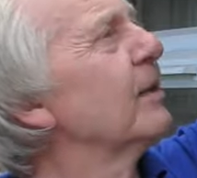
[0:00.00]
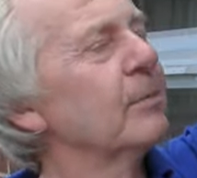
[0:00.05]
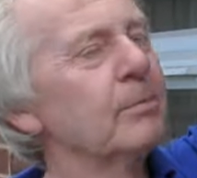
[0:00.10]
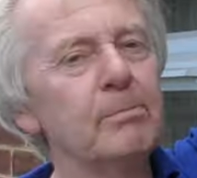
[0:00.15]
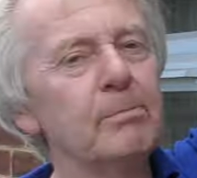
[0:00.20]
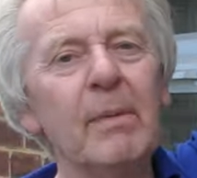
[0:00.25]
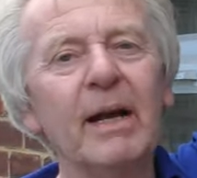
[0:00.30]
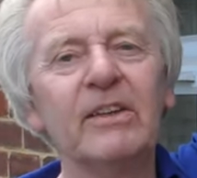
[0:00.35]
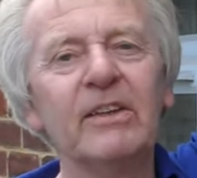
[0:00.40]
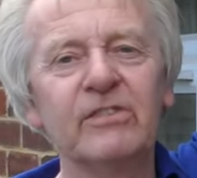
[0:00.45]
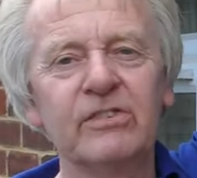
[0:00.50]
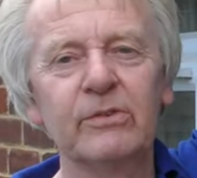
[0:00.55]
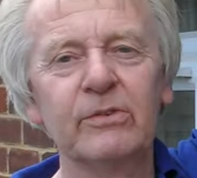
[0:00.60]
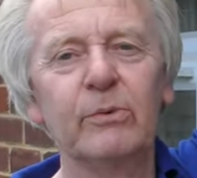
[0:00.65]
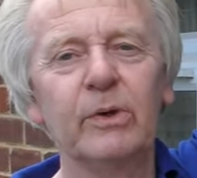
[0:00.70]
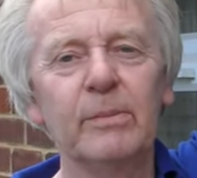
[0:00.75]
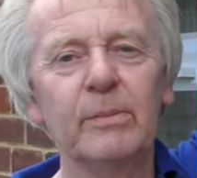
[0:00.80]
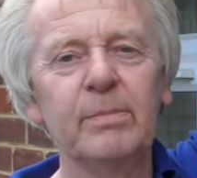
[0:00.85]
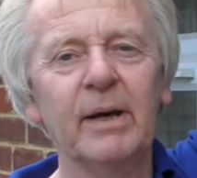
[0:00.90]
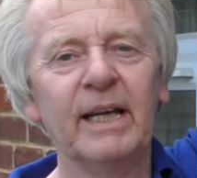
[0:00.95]

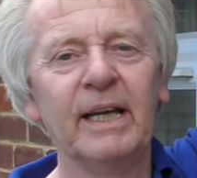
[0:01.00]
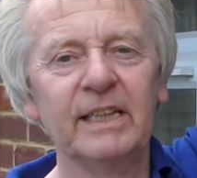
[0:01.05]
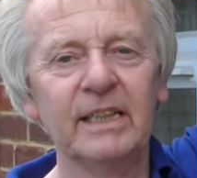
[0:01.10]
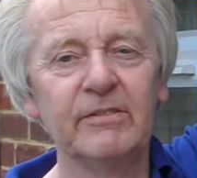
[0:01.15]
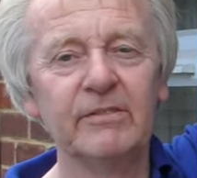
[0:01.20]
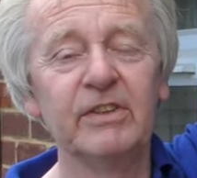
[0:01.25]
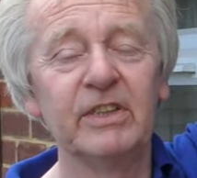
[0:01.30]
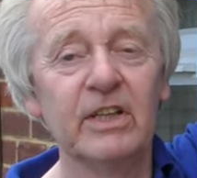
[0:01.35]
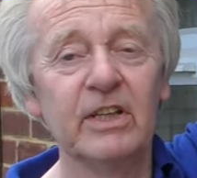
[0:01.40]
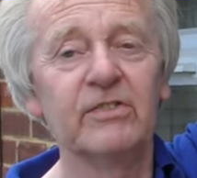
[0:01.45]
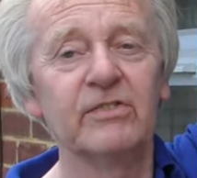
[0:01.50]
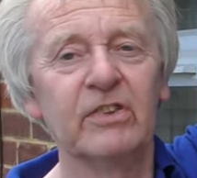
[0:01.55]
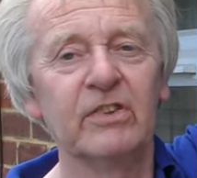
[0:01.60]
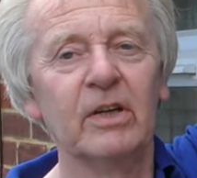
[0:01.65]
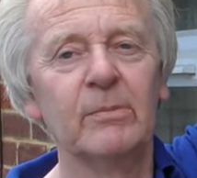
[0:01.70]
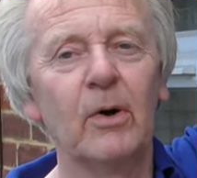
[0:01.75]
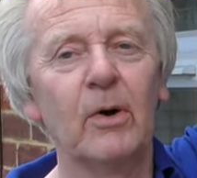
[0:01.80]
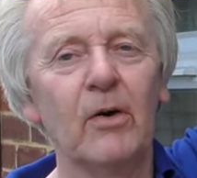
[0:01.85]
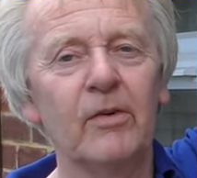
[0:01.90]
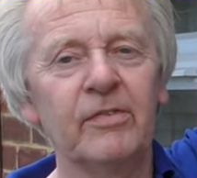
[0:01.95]
masonry paint if it does
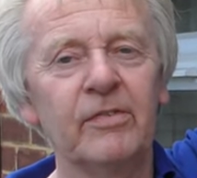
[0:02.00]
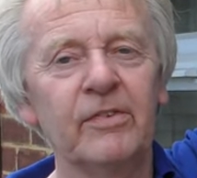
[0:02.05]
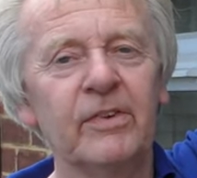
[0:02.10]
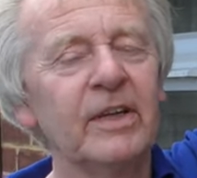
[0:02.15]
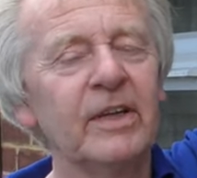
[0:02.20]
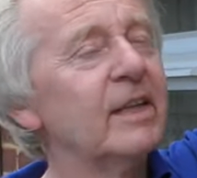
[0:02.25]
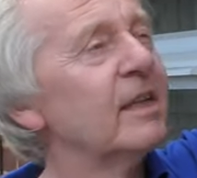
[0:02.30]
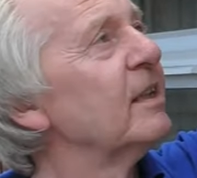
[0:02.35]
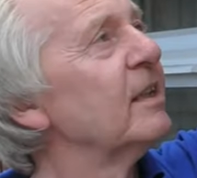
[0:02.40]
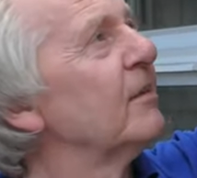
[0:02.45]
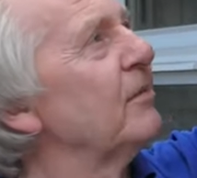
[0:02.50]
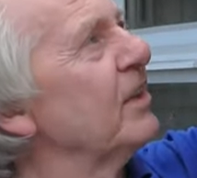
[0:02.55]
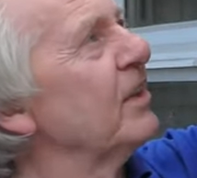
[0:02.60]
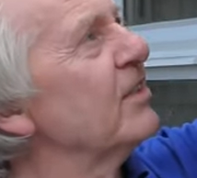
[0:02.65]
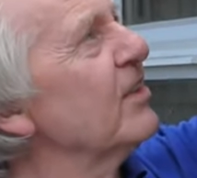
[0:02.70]
come off. If it